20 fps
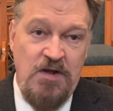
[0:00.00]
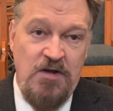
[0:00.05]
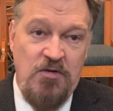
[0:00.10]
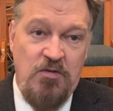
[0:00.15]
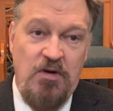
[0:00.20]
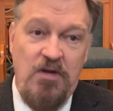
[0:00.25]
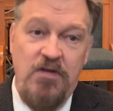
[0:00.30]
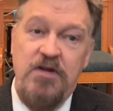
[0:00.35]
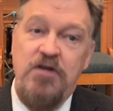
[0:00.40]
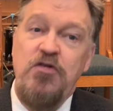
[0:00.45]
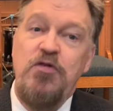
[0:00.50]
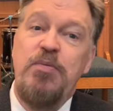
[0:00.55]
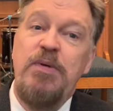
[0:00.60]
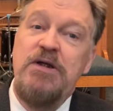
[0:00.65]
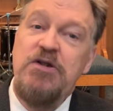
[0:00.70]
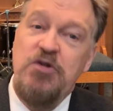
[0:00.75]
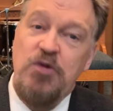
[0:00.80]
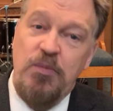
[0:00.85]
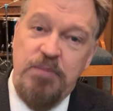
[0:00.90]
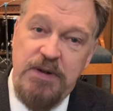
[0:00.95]
Well, these
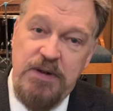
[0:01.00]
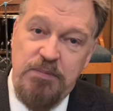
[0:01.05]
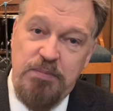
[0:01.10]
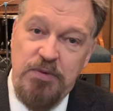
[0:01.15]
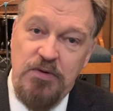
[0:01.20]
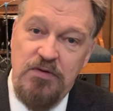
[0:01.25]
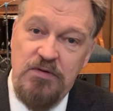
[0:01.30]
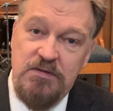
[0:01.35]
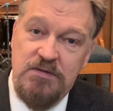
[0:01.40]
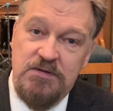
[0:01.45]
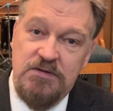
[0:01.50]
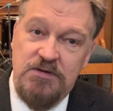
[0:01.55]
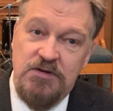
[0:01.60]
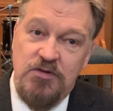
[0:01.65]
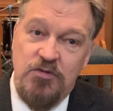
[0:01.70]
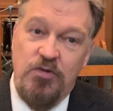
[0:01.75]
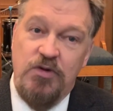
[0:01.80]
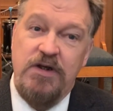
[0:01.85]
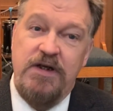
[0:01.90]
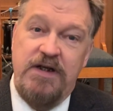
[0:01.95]
special people
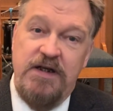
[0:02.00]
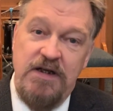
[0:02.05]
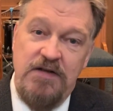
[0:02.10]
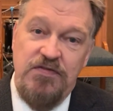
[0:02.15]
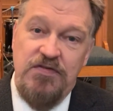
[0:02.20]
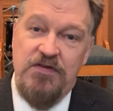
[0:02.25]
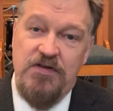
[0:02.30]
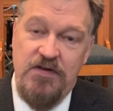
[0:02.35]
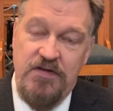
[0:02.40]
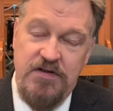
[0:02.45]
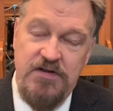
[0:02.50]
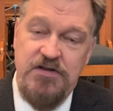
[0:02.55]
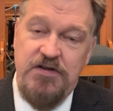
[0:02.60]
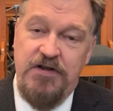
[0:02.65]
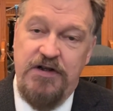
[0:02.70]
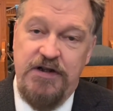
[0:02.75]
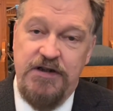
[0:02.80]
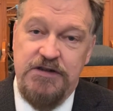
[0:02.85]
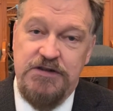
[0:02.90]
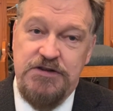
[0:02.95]
were gifts to the
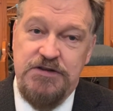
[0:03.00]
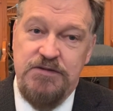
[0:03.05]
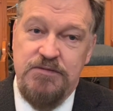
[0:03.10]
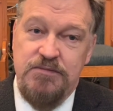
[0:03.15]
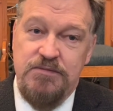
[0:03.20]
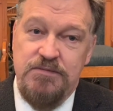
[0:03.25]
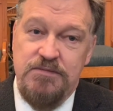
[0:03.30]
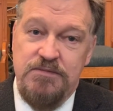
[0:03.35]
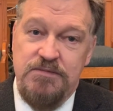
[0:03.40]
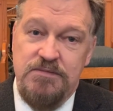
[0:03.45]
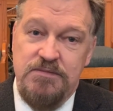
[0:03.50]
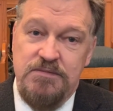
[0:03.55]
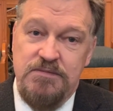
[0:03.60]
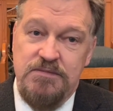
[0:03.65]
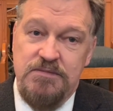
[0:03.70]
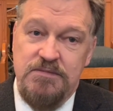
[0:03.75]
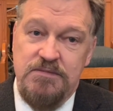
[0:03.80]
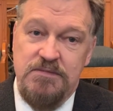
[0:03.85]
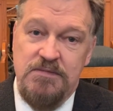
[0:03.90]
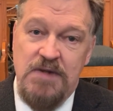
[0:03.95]
church.
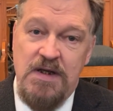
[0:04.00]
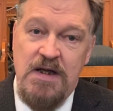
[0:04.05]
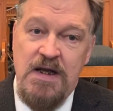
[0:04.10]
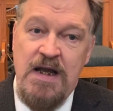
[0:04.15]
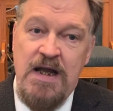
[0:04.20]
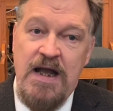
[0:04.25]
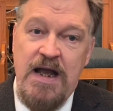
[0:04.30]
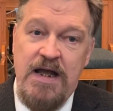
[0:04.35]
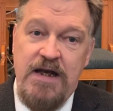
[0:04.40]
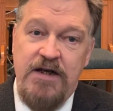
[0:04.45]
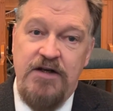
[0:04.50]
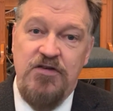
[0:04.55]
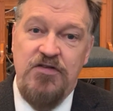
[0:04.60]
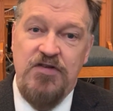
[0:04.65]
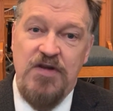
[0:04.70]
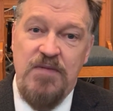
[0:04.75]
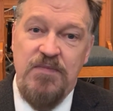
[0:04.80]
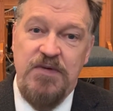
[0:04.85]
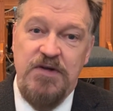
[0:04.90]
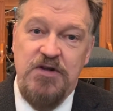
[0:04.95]
And here's
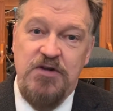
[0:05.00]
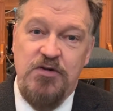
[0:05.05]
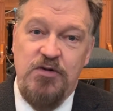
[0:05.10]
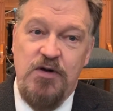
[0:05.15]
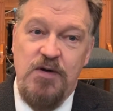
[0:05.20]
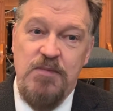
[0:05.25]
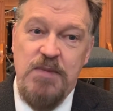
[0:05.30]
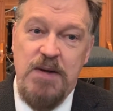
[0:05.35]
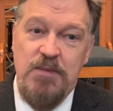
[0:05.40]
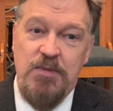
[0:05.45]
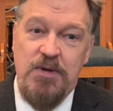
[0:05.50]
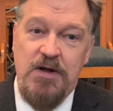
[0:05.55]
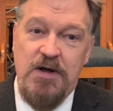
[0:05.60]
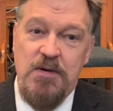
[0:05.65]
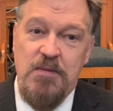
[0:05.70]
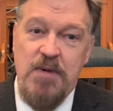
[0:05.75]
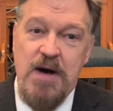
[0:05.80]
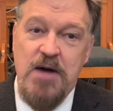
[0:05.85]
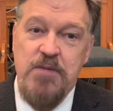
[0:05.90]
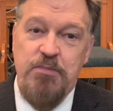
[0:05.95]
something to remember
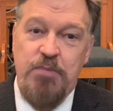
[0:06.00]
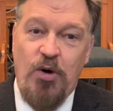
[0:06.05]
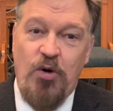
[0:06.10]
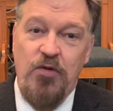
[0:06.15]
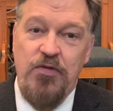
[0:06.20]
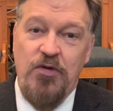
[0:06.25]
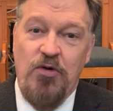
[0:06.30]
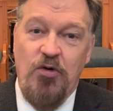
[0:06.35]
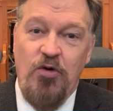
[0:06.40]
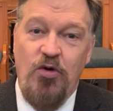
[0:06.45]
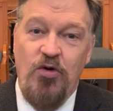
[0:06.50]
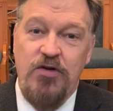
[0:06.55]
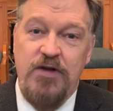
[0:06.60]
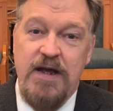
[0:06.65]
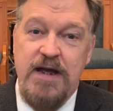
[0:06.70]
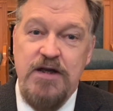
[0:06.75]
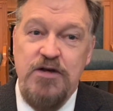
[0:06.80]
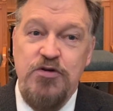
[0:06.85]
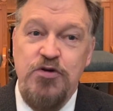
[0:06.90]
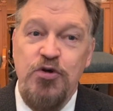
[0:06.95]
about both Old
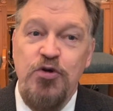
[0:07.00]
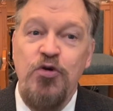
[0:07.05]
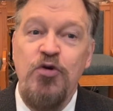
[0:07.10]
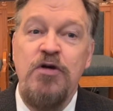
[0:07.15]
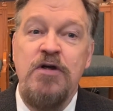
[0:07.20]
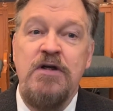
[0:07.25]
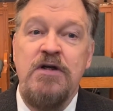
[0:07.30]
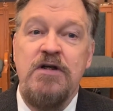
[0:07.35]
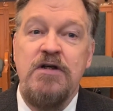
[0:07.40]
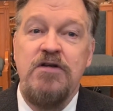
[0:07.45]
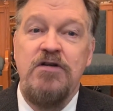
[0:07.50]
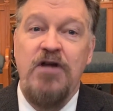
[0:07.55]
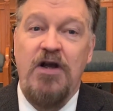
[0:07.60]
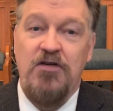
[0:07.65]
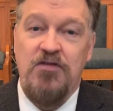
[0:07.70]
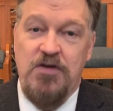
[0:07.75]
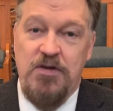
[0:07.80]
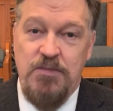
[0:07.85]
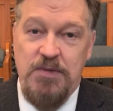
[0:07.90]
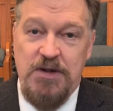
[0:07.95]
and New
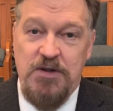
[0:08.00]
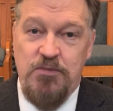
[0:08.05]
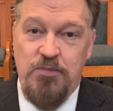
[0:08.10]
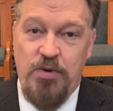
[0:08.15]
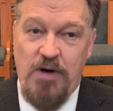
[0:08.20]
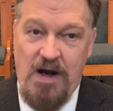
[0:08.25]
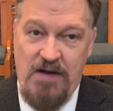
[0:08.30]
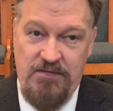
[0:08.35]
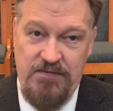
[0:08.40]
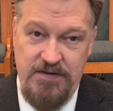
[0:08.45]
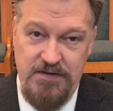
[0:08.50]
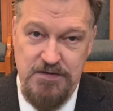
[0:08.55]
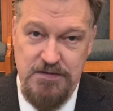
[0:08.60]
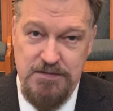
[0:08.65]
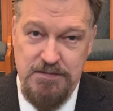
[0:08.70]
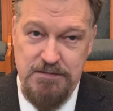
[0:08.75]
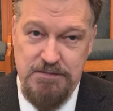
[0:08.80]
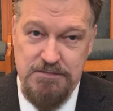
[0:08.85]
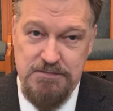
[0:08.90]
Testament prophets.